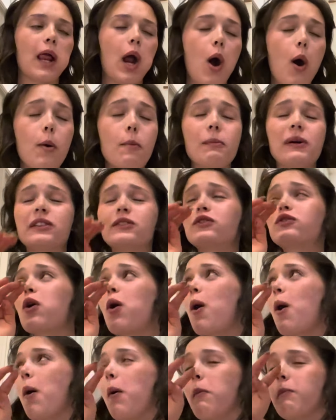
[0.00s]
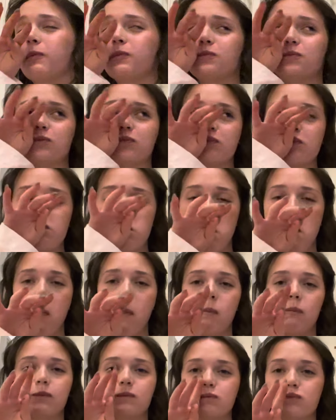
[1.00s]
Oh my god,
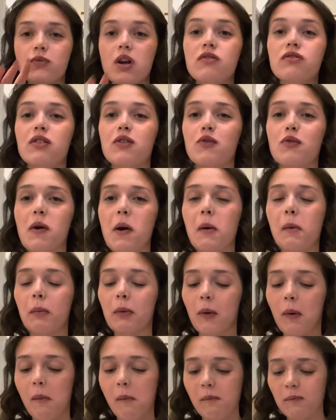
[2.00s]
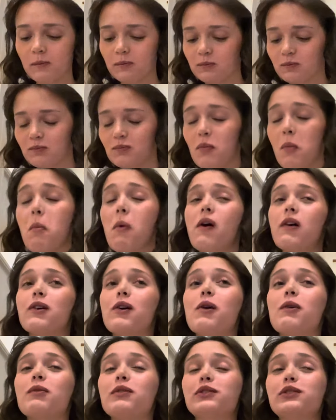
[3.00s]
that's incredible. Oh my
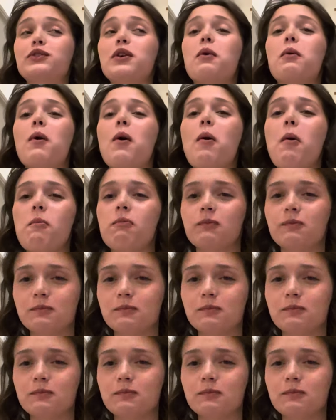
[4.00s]
god, it's so good.